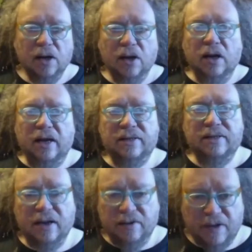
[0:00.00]

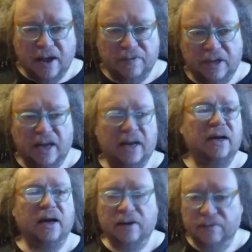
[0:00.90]
instead of having any
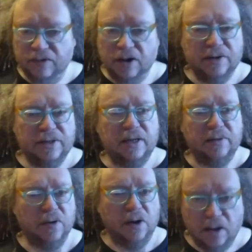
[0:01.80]
kind of currency,
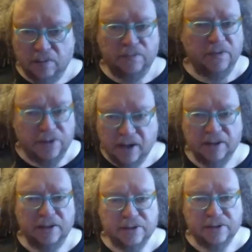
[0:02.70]
we're all voting on
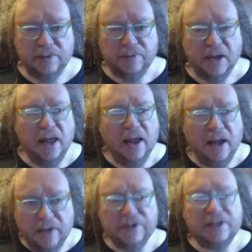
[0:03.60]
things or something.
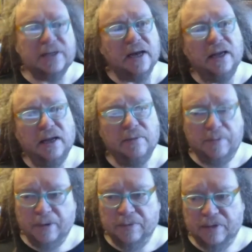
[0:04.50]
If a society can be
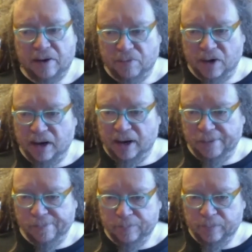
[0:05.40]
built without a market,
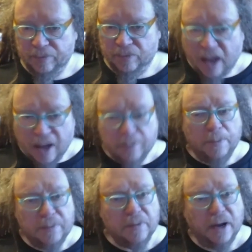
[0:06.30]
I'm
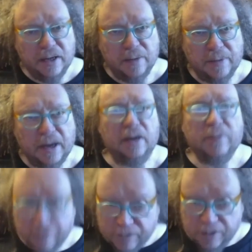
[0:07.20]
open-minded about it.
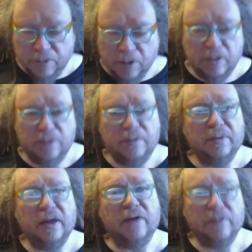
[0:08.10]
But for the moment,
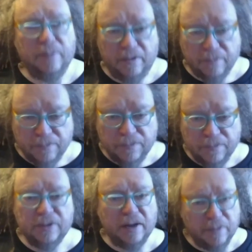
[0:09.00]
people have to pay for
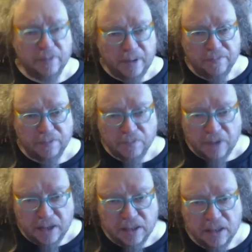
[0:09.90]
food, they have to pay for
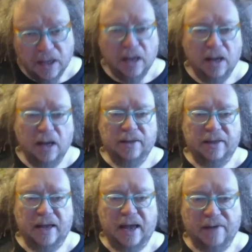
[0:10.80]
rent,
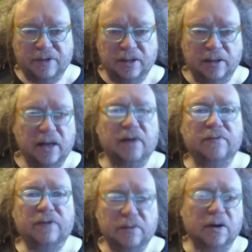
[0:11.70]
they have to live
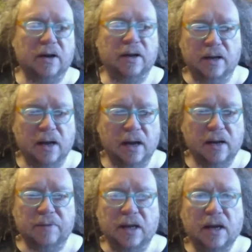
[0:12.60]
in a market
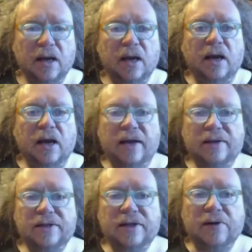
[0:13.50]
economy.
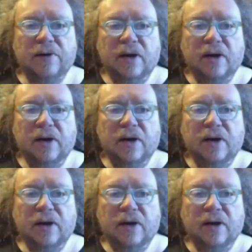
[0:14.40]
And so